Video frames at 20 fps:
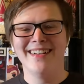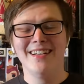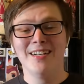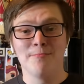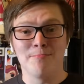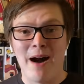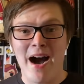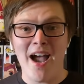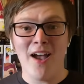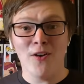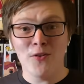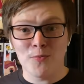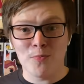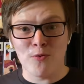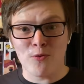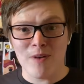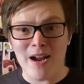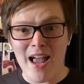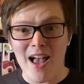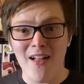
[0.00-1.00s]
Miles
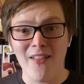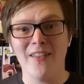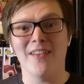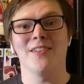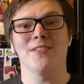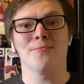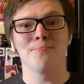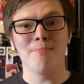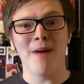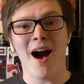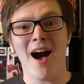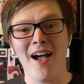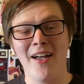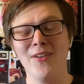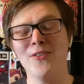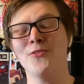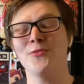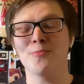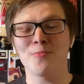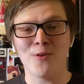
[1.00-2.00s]
Morales.
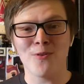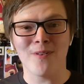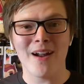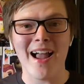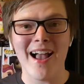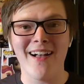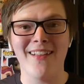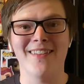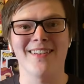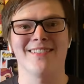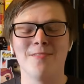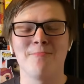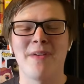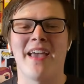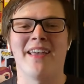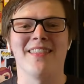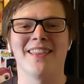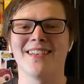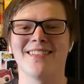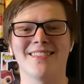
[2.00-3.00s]

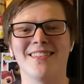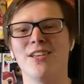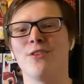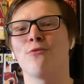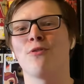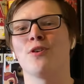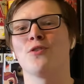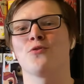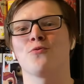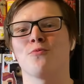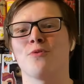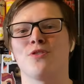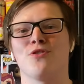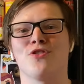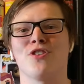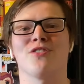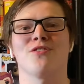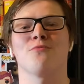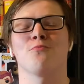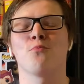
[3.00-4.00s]
Man, this sequence was
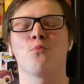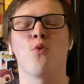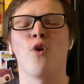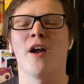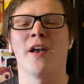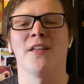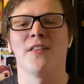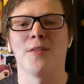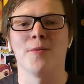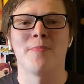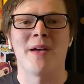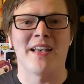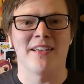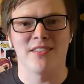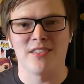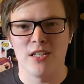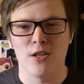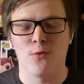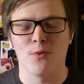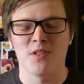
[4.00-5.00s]
just one of the best
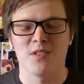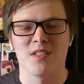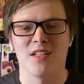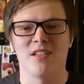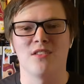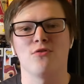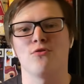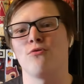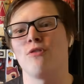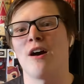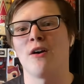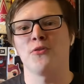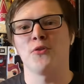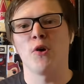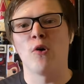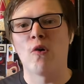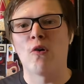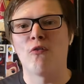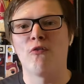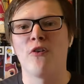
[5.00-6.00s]
sequences throughout the
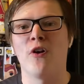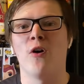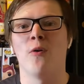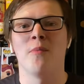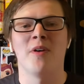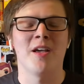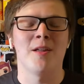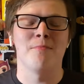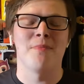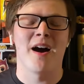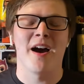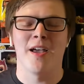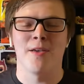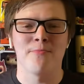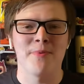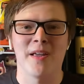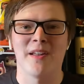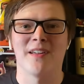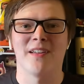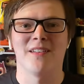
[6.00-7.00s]
whole film, in my
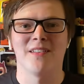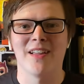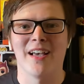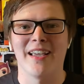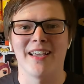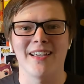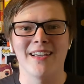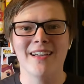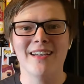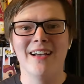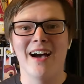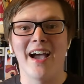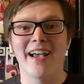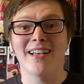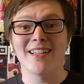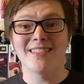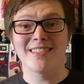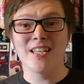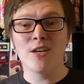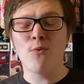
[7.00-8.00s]
opinion. Like, I
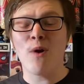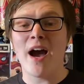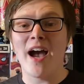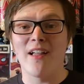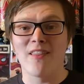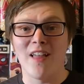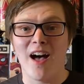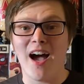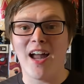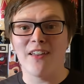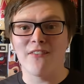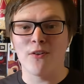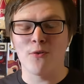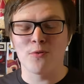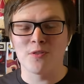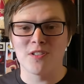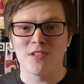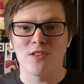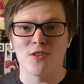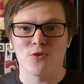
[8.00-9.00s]
could see why a lot of it
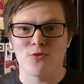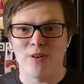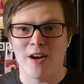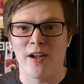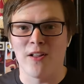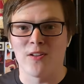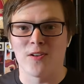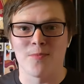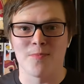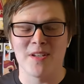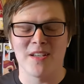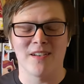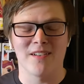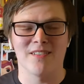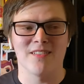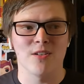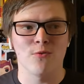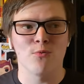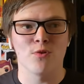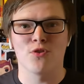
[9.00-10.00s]
was in the trailer,
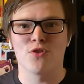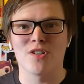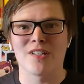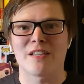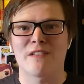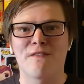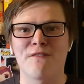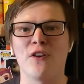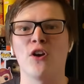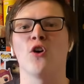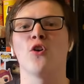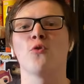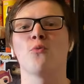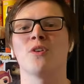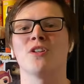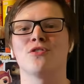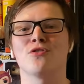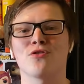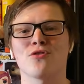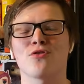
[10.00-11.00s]
because it was just filled
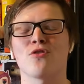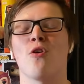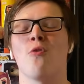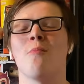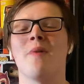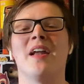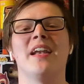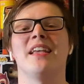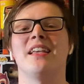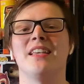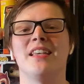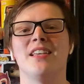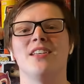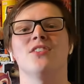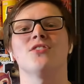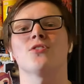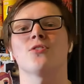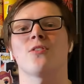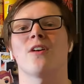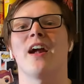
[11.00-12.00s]
with so many
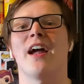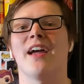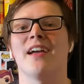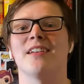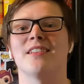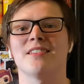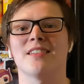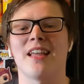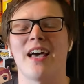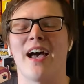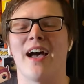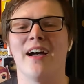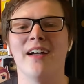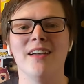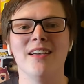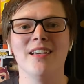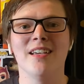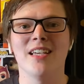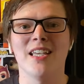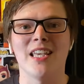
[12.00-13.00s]
Easter eggs that
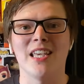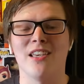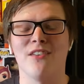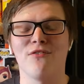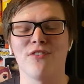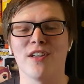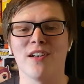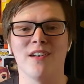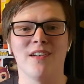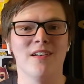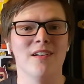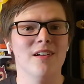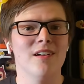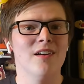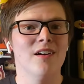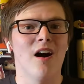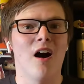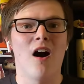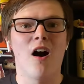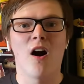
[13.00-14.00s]
even
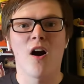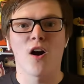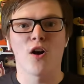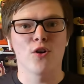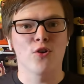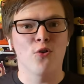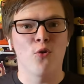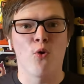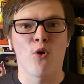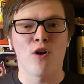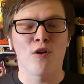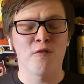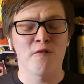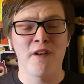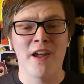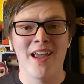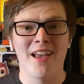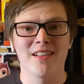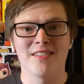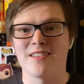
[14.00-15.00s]
hardcore
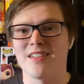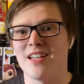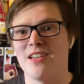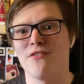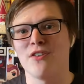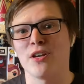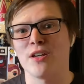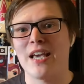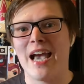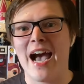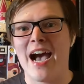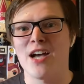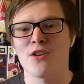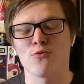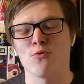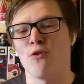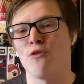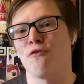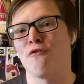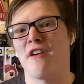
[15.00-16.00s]
fans and even
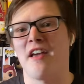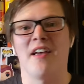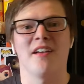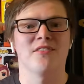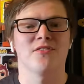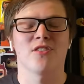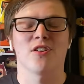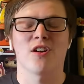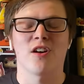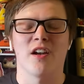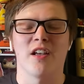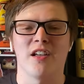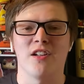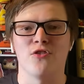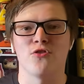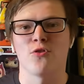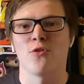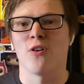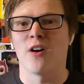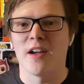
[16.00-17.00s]
casual fans are gonna
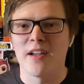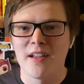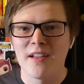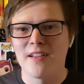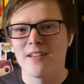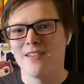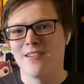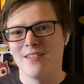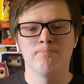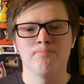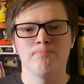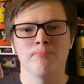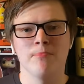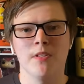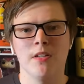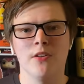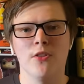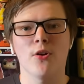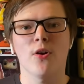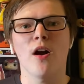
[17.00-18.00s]
enjoy.
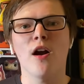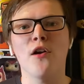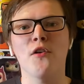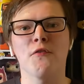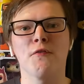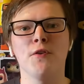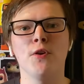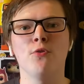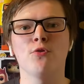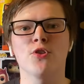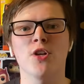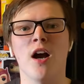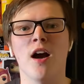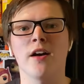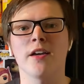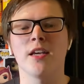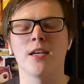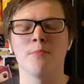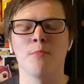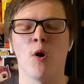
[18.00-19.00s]
There are a few
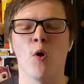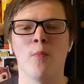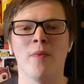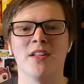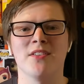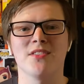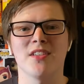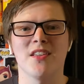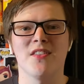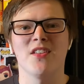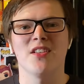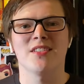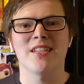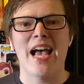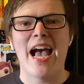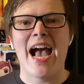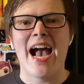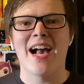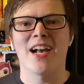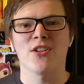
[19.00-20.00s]
shocking moments in this
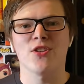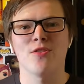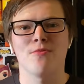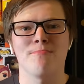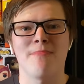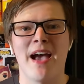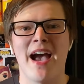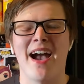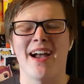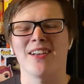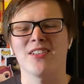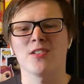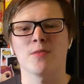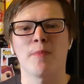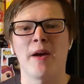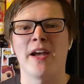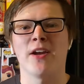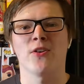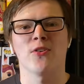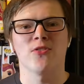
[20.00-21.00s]
action-packed
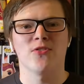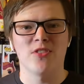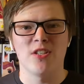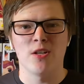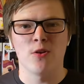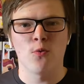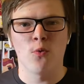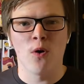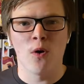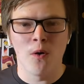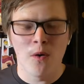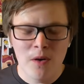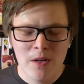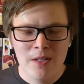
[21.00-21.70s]
Spider sequel.